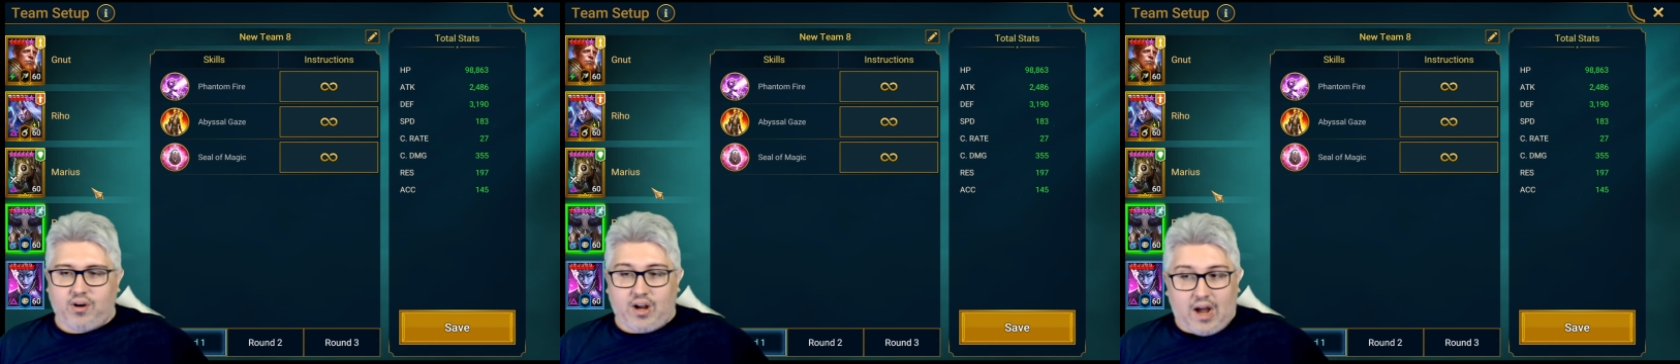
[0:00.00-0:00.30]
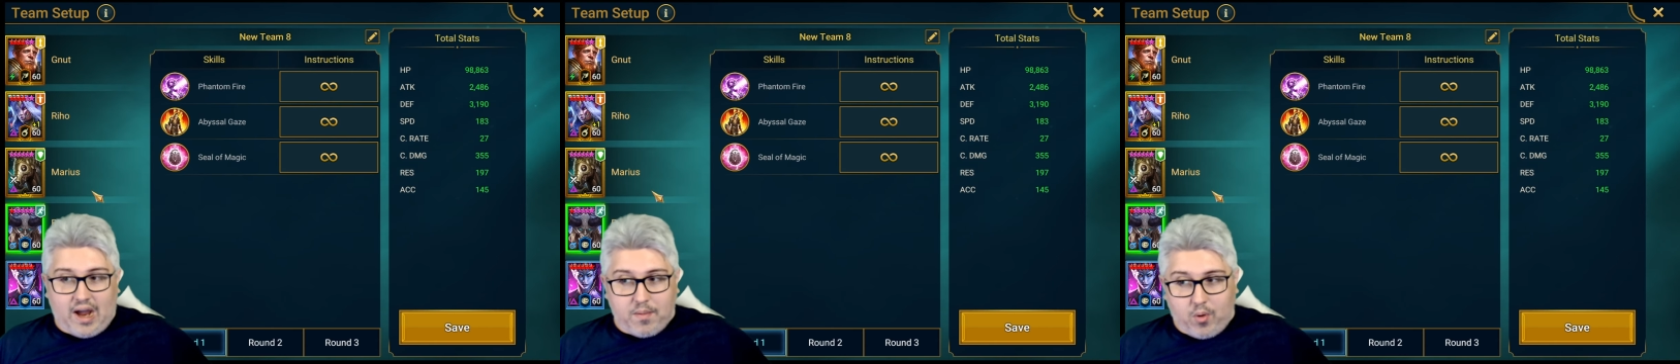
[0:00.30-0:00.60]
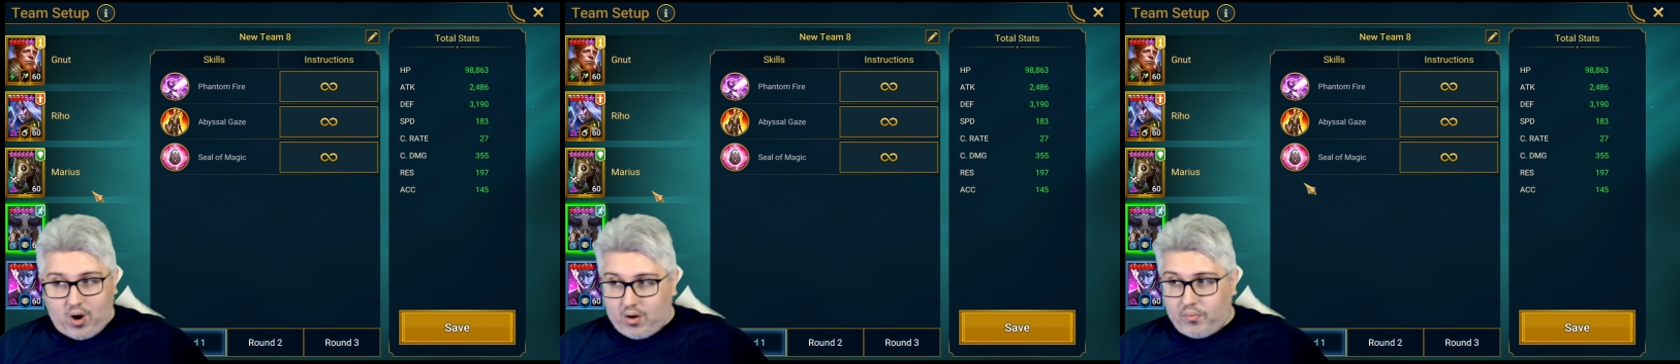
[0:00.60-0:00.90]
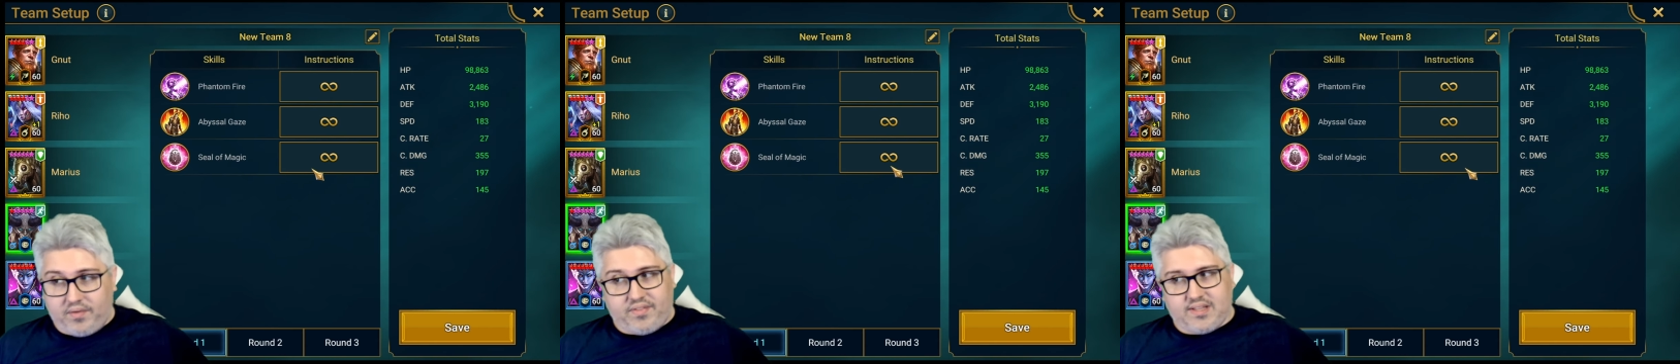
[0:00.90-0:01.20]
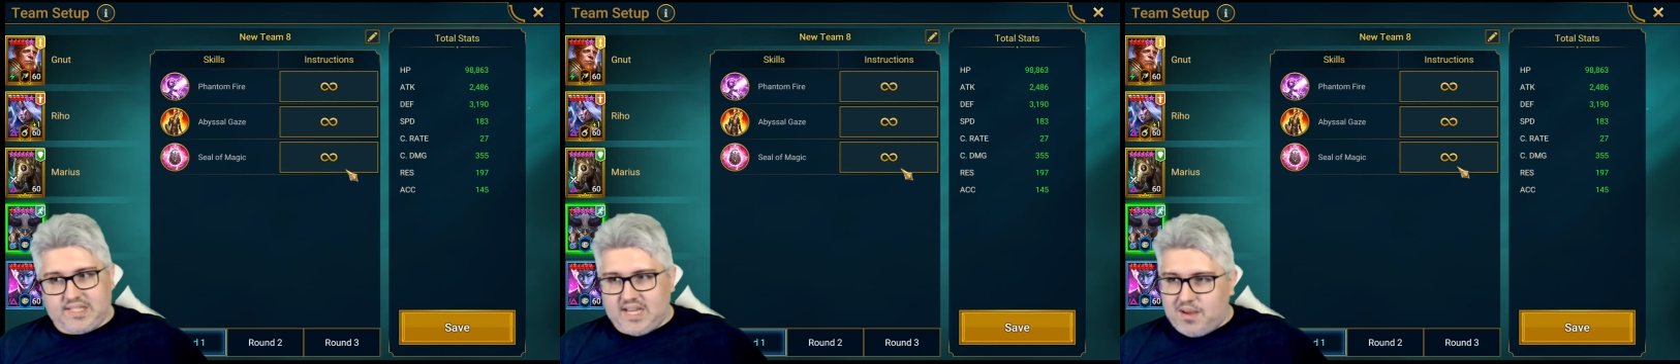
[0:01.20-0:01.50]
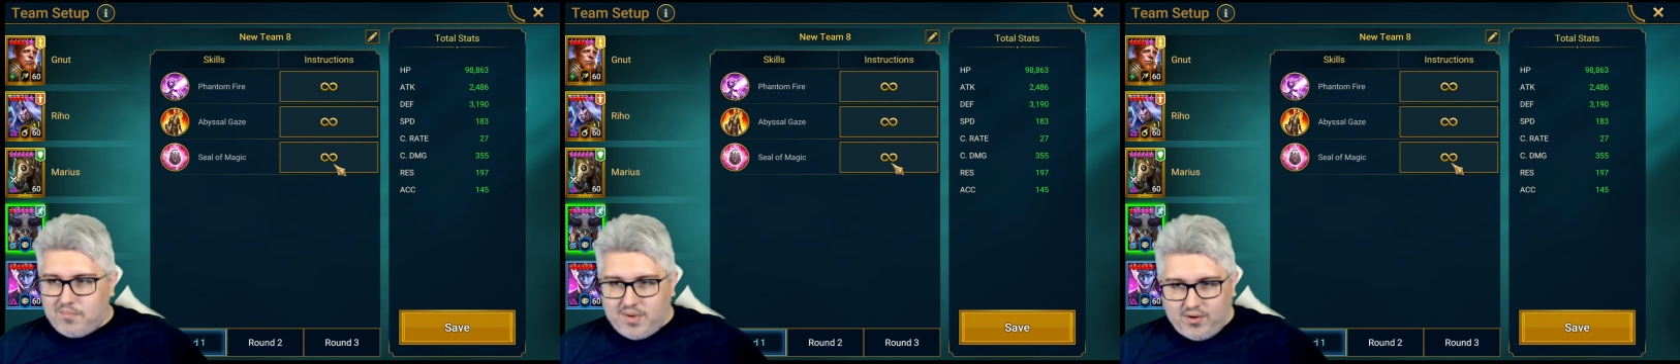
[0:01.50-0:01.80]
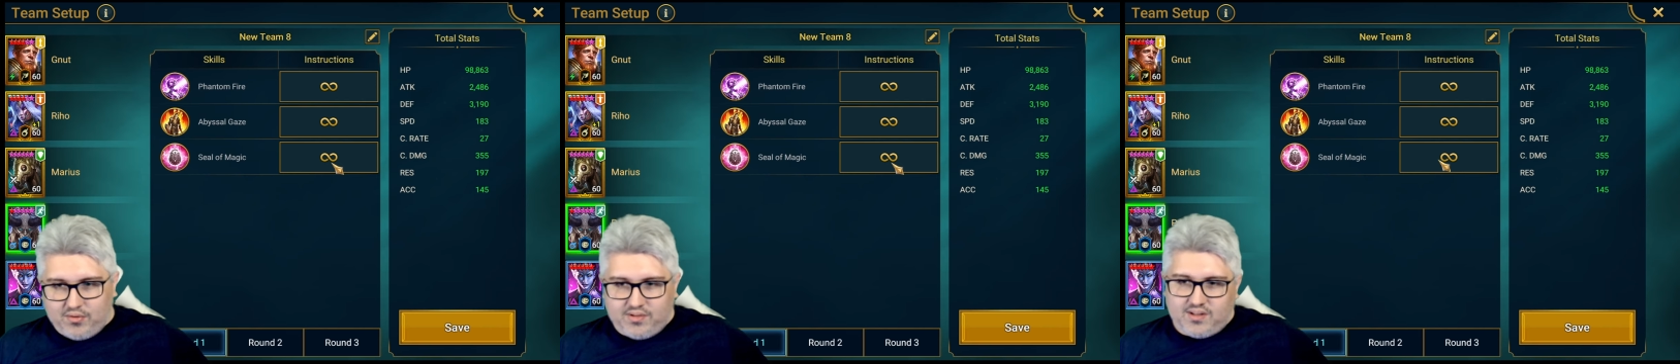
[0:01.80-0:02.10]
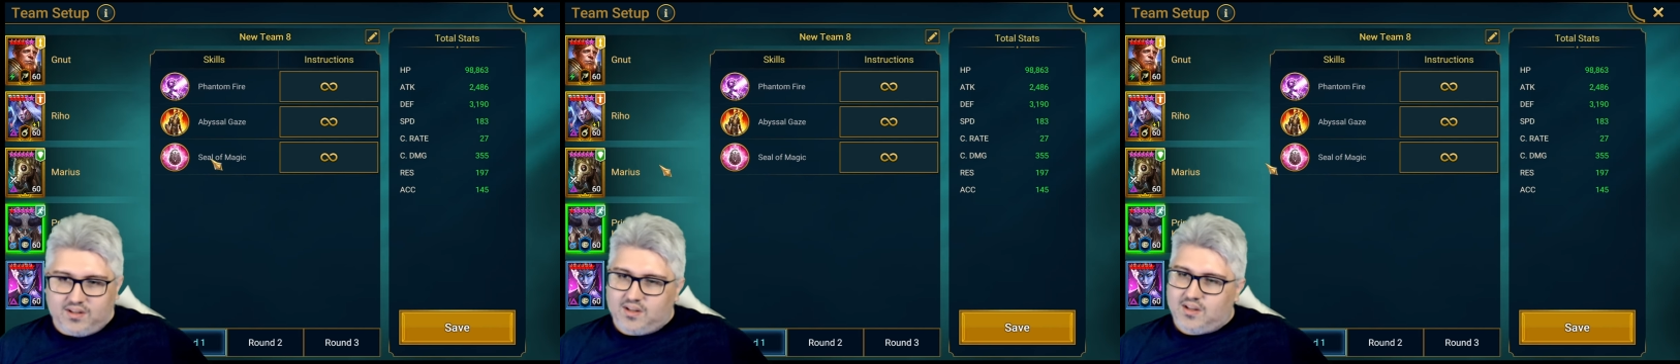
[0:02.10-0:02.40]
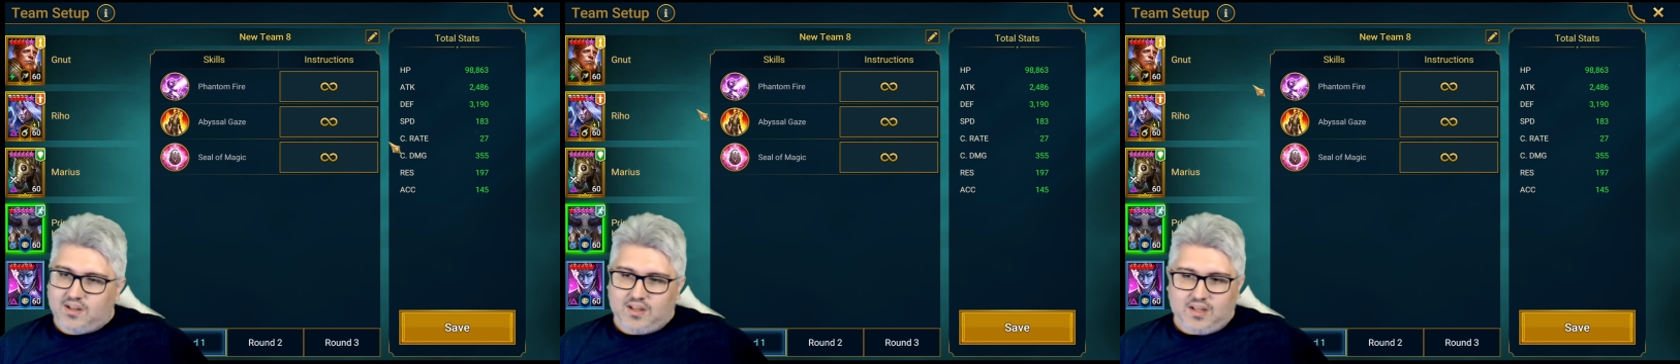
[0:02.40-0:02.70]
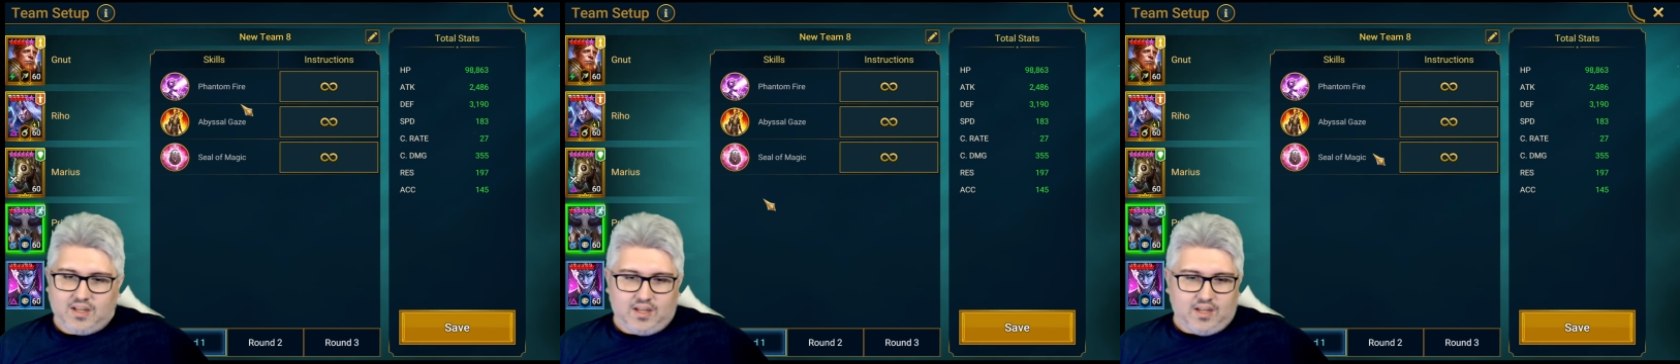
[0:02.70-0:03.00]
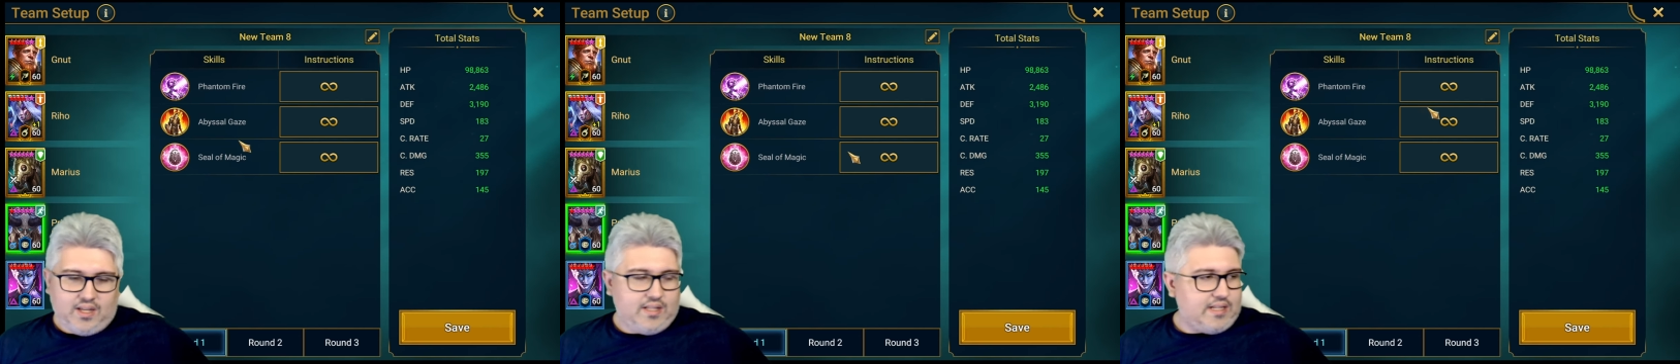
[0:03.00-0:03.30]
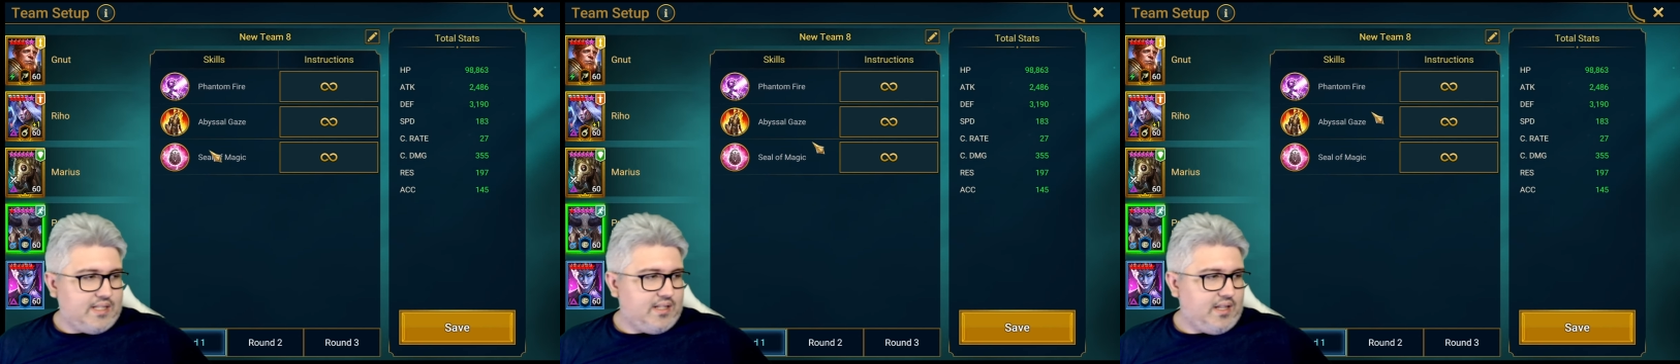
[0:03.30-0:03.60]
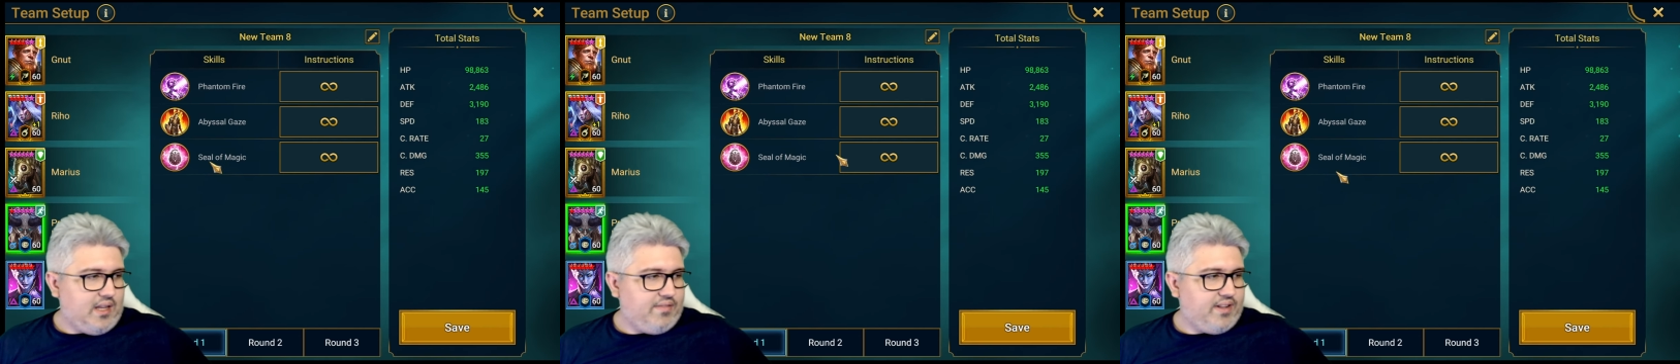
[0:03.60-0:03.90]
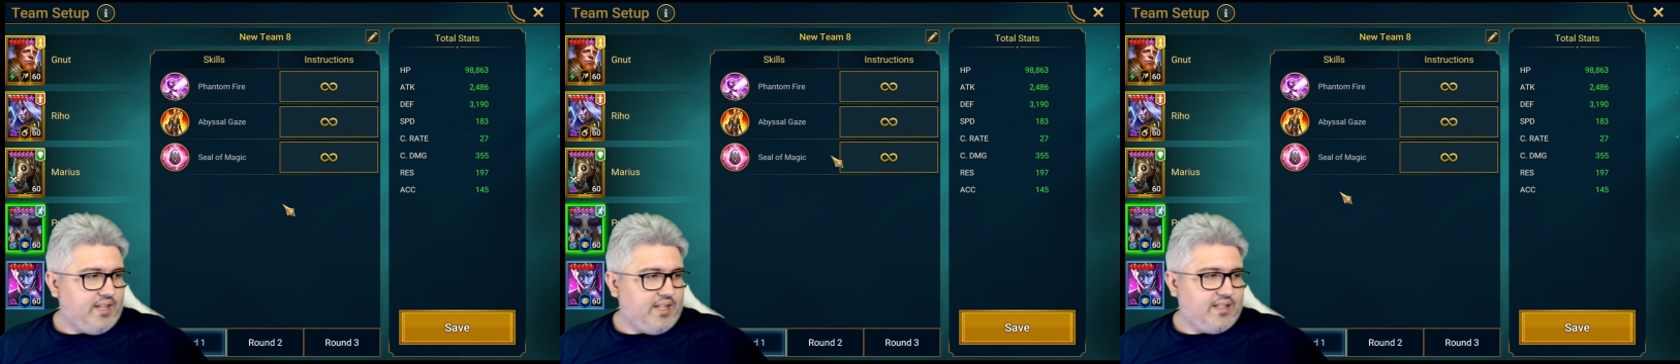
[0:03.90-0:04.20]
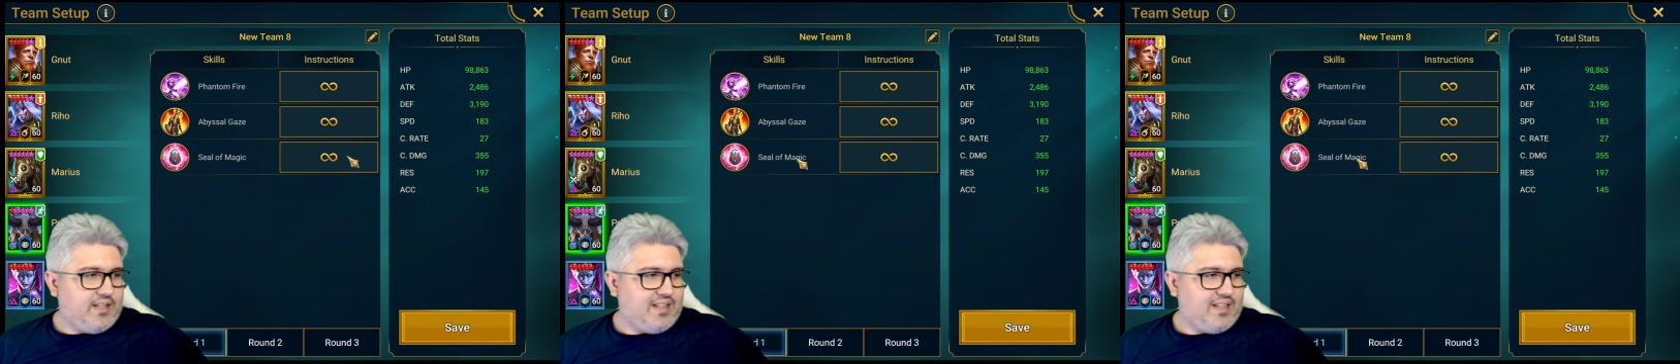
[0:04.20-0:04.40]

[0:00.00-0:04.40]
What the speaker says: Kaimar, with the same build. He doesn't even need